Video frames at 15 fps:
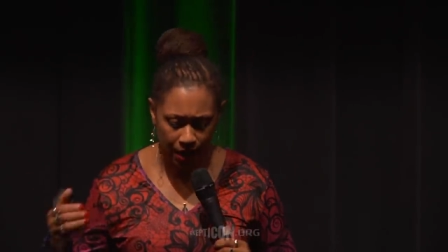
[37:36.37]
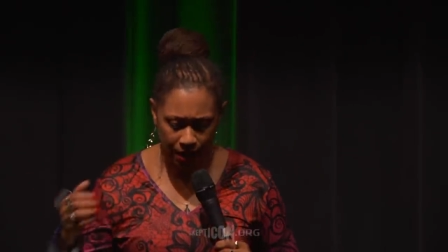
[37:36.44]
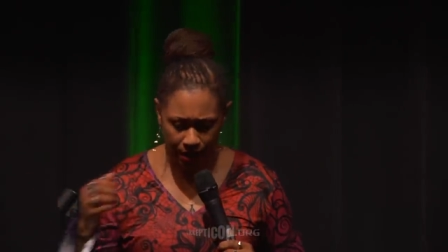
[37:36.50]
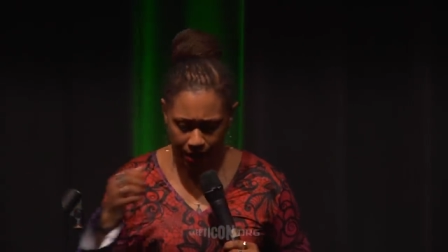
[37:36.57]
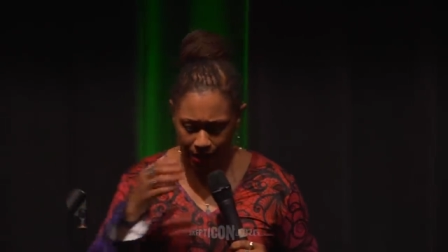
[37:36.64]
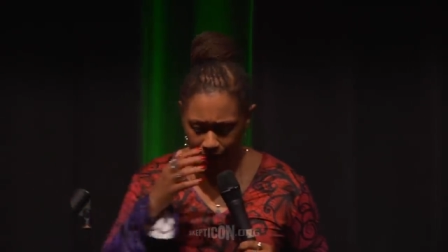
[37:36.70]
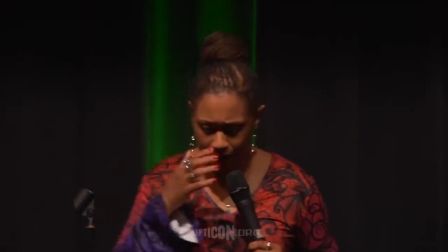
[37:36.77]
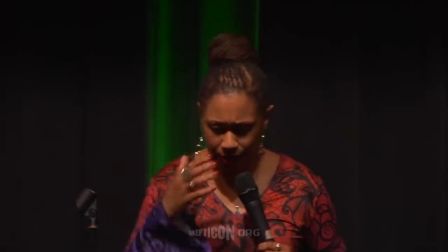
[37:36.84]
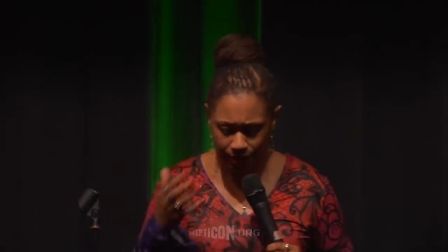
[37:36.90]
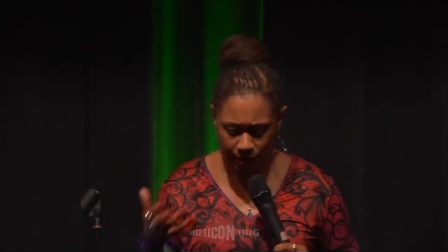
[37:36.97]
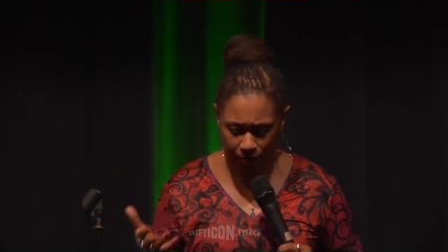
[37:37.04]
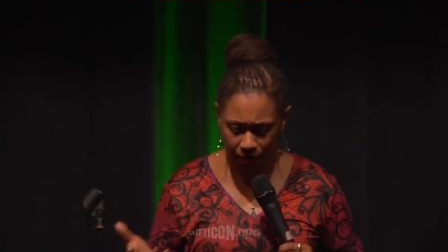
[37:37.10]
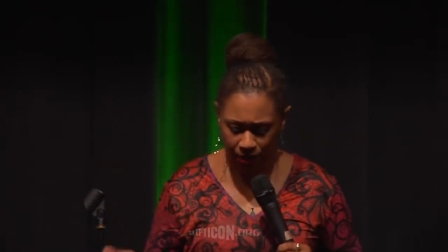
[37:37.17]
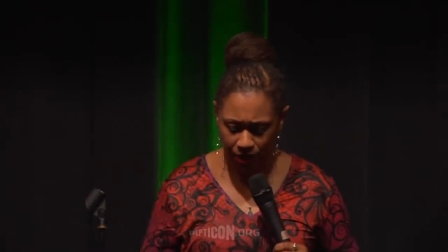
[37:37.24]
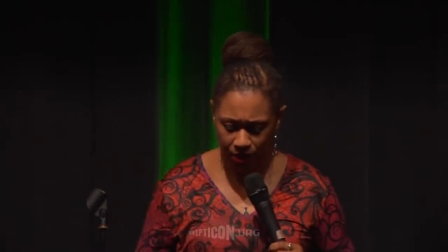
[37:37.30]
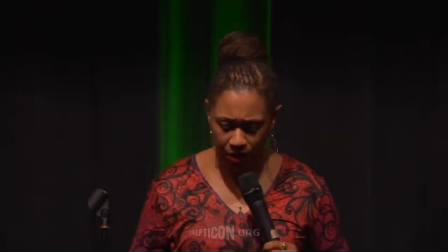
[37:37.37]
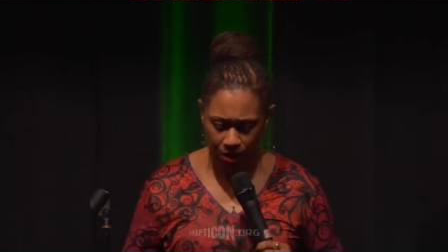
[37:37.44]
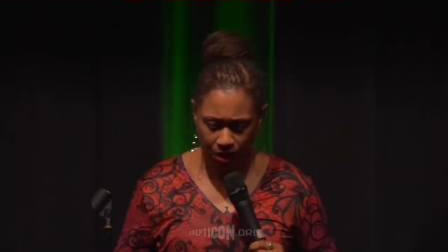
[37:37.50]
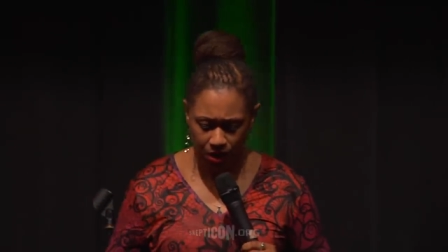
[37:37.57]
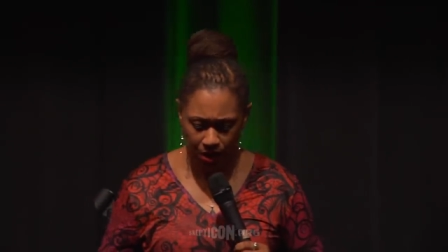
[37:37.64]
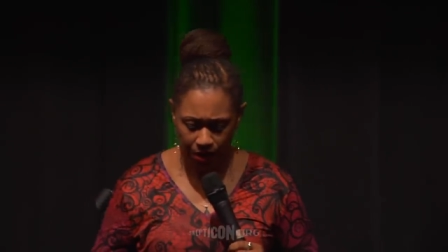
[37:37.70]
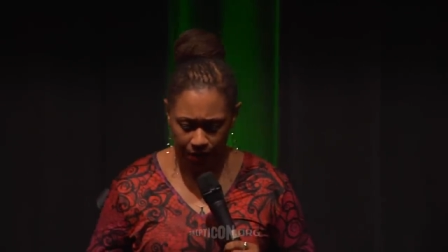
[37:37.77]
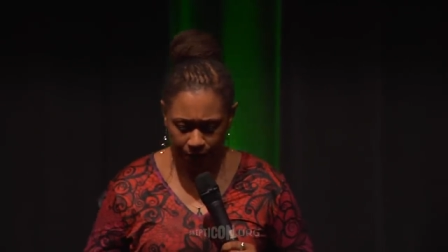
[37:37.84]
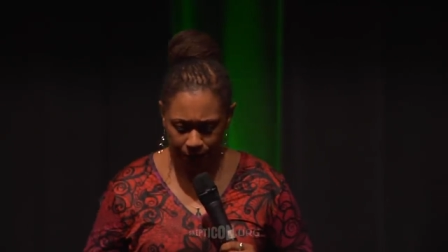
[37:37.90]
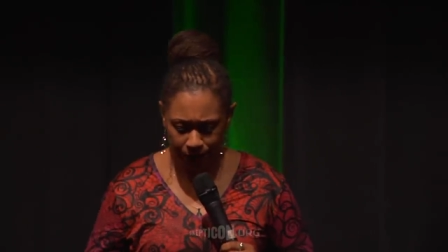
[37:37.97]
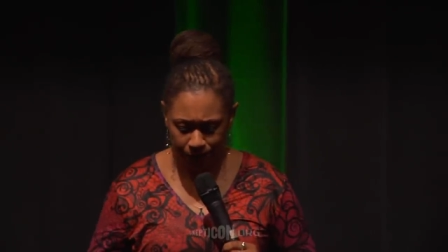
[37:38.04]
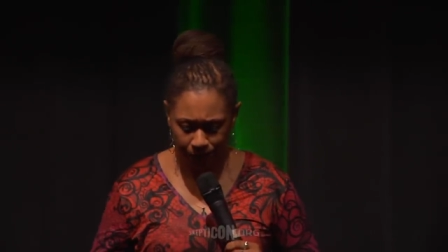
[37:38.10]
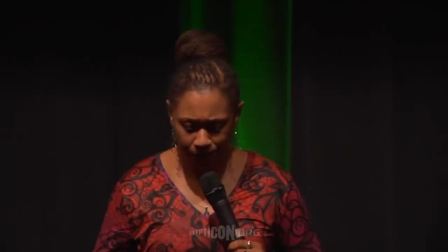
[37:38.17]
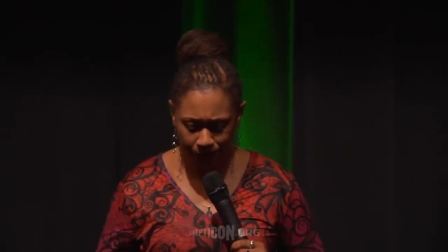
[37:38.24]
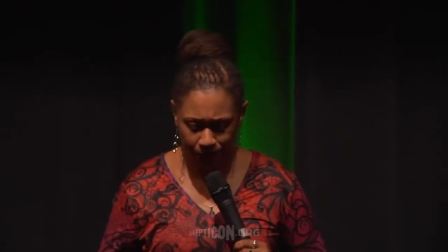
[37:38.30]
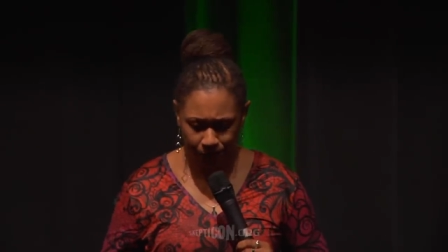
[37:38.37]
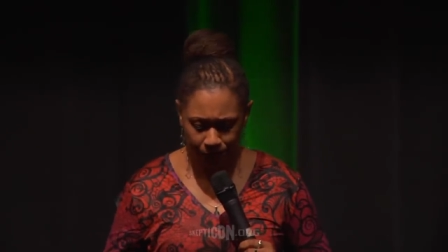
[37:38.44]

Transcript: Oh, I, will explain. Um,